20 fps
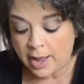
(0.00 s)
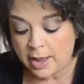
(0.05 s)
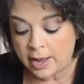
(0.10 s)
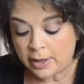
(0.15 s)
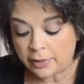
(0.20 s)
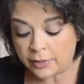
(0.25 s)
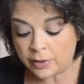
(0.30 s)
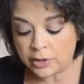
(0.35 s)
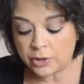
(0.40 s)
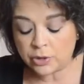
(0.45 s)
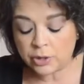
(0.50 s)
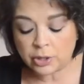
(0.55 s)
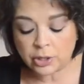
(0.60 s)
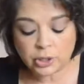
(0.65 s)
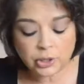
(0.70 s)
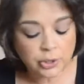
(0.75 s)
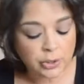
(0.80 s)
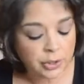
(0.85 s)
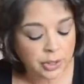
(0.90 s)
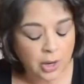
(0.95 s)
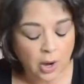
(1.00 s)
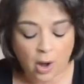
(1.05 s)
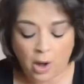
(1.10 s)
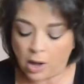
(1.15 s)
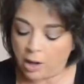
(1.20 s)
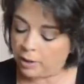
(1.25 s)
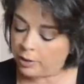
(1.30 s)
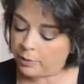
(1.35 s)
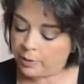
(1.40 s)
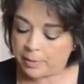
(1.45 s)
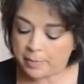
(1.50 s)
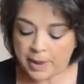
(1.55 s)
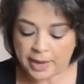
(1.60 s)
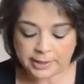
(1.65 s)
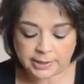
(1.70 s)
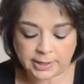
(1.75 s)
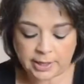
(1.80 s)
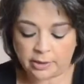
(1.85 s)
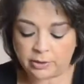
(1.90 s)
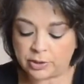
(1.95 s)
And then you're going to turn it all the way
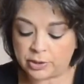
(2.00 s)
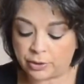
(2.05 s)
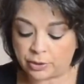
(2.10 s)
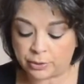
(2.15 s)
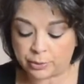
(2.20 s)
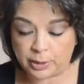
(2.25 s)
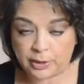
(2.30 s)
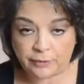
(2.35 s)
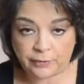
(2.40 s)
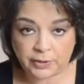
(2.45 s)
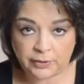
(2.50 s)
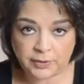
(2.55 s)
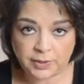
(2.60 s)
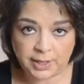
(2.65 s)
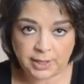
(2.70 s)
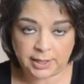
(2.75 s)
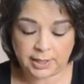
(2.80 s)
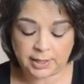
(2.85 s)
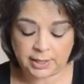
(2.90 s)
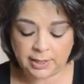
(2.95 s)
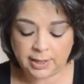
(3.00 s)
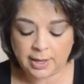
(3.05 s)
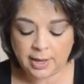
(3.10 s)
back down to 350,